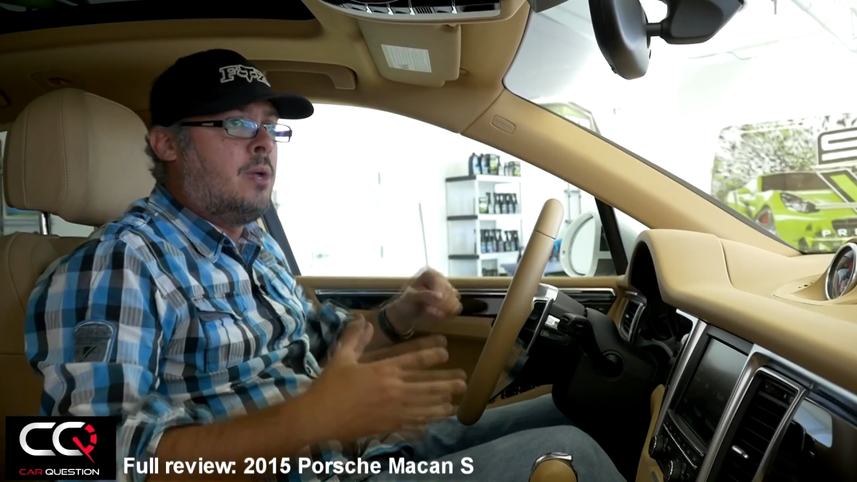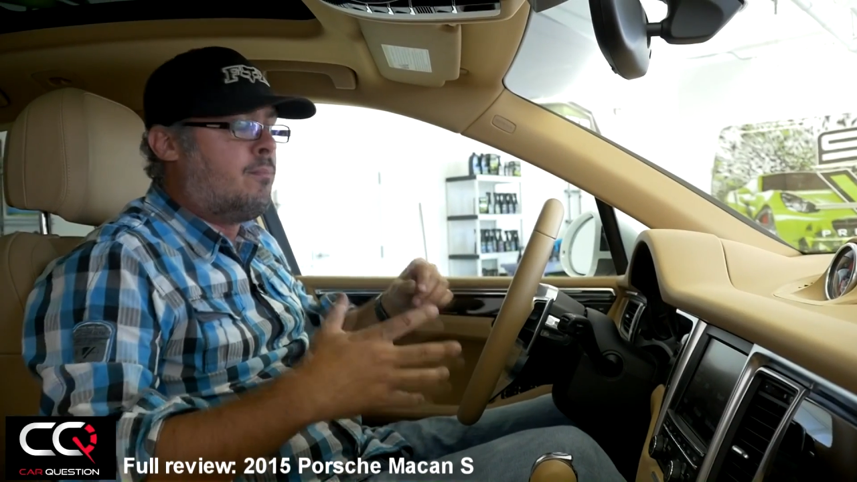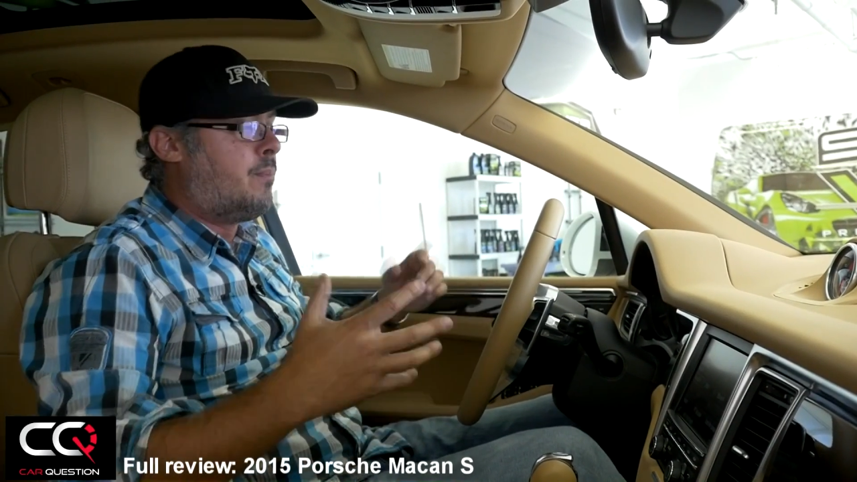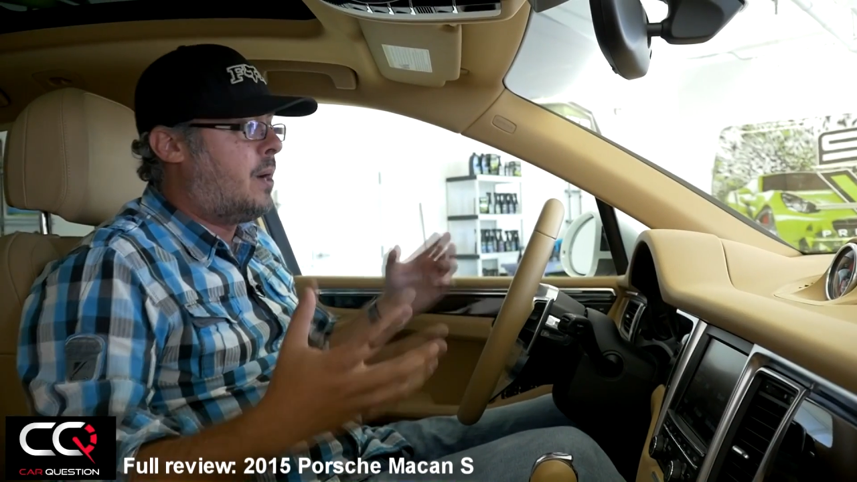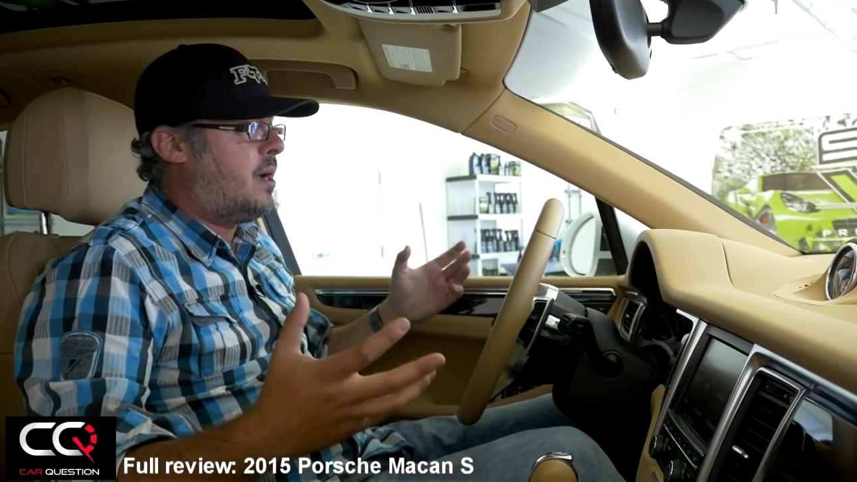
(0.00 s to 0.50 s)

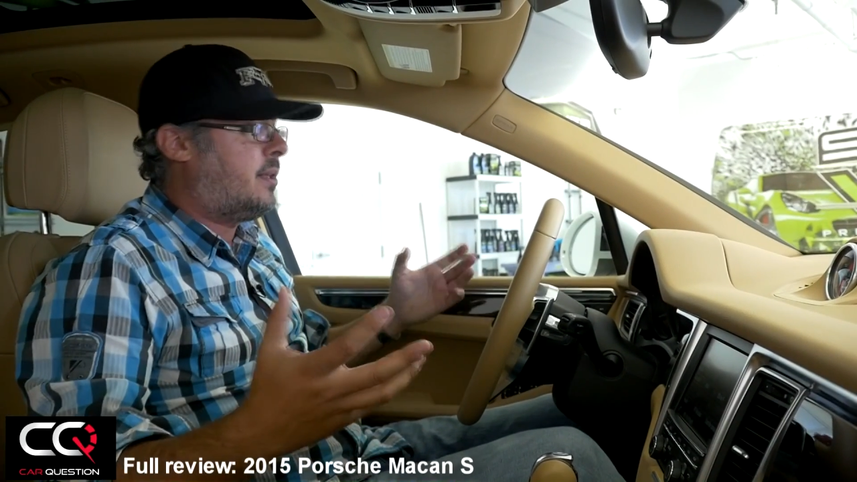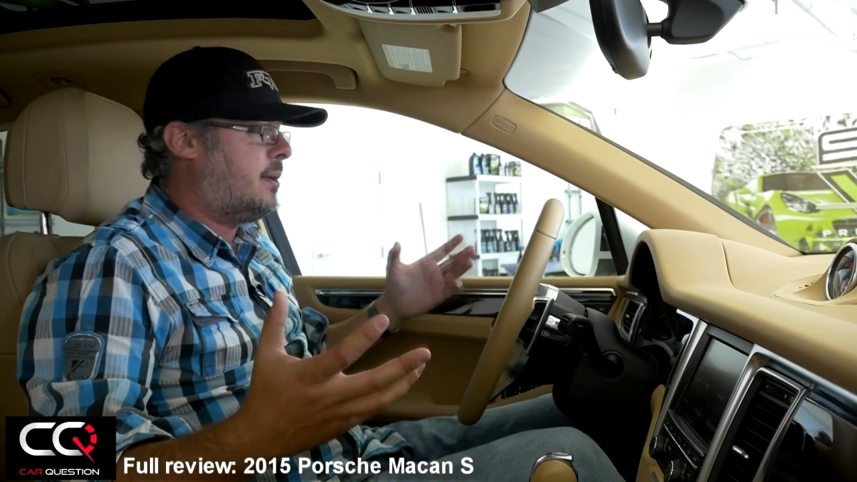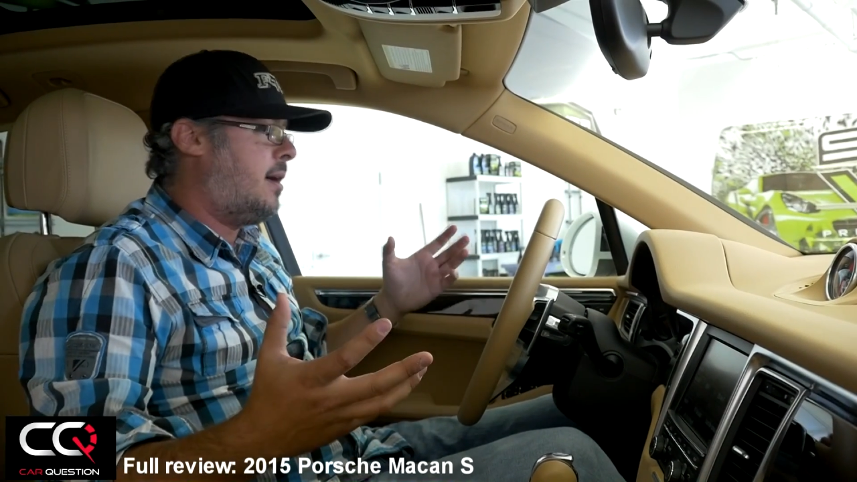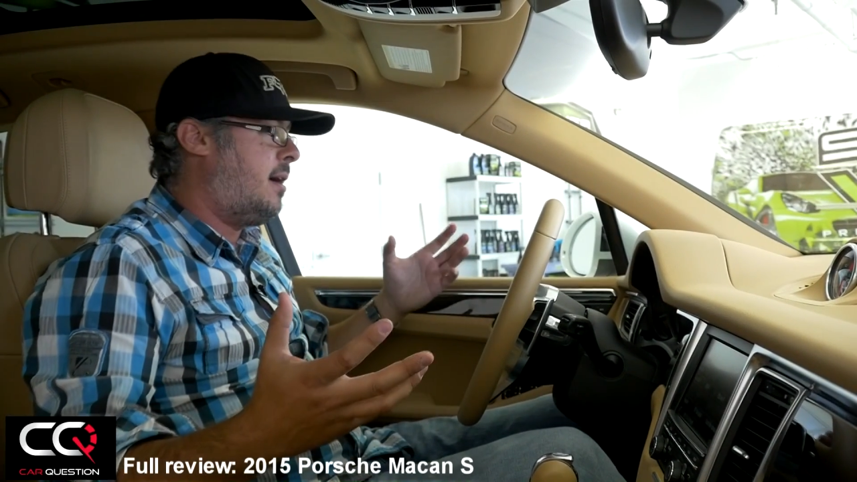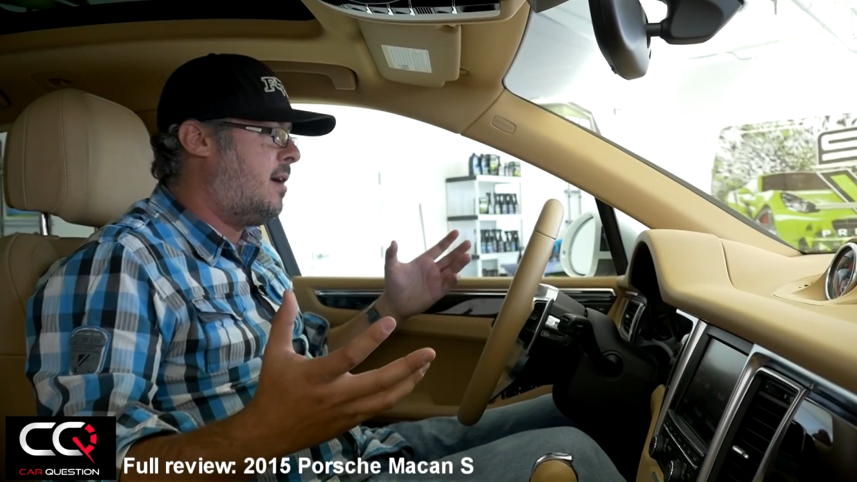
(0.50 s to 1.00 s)
but
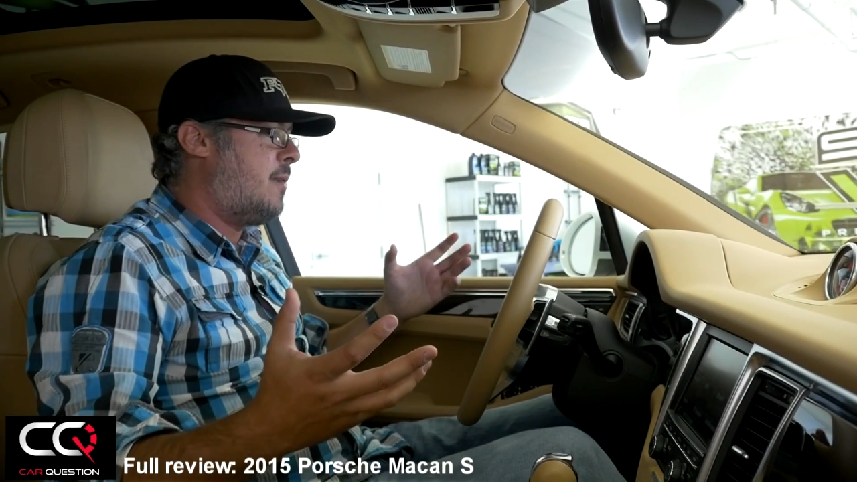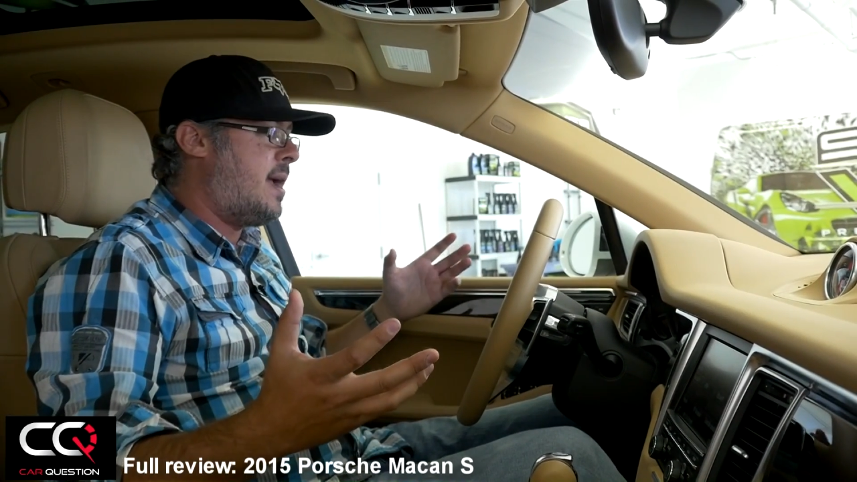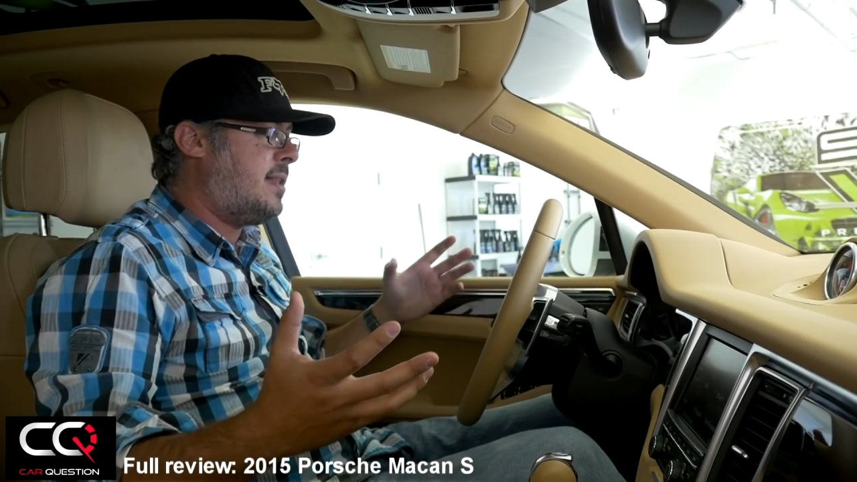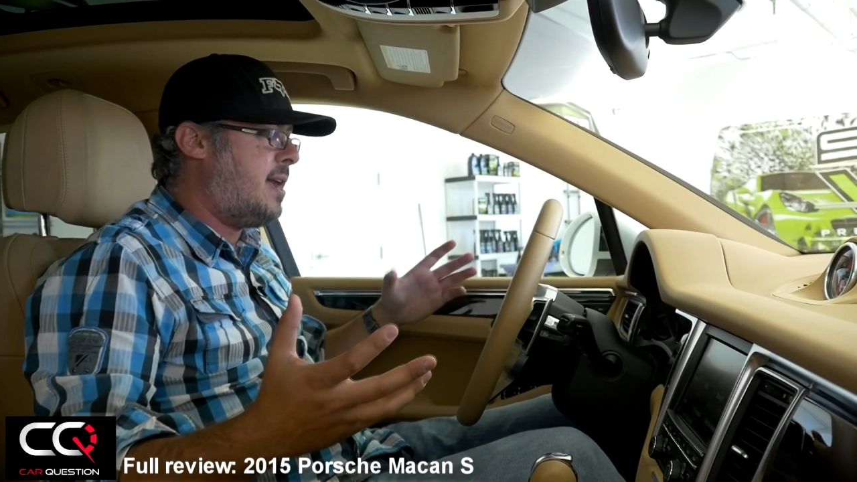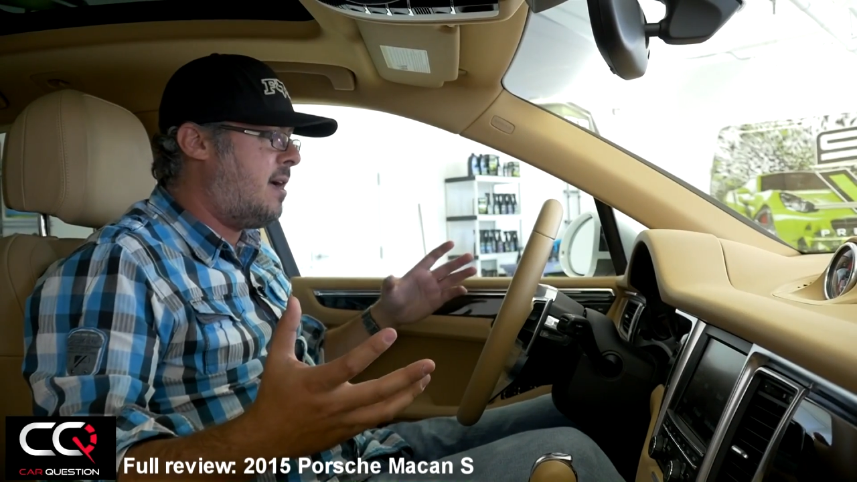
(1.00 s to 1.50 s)

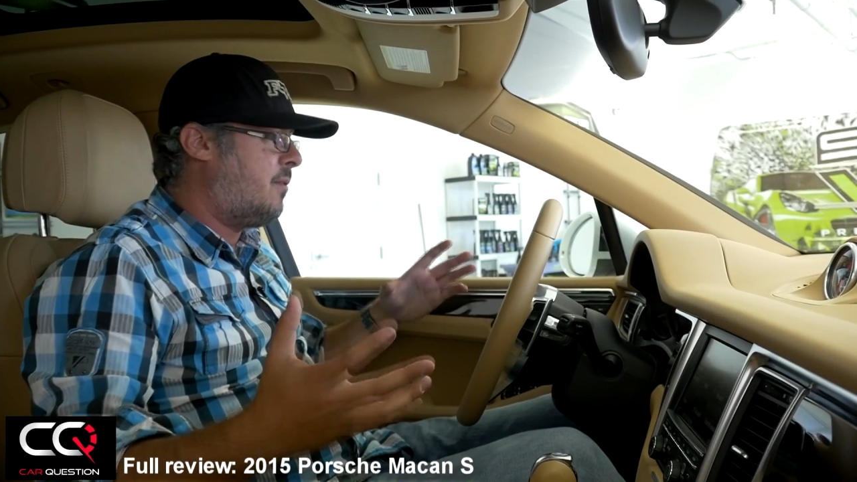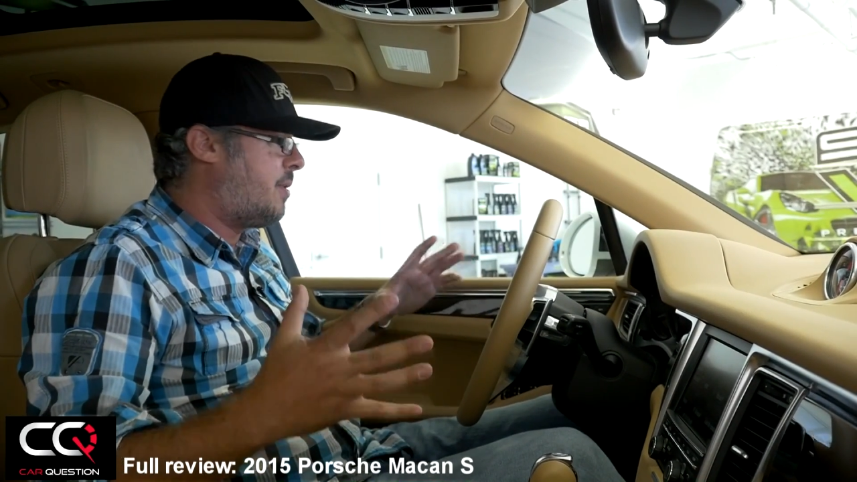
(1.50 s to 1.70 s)
right now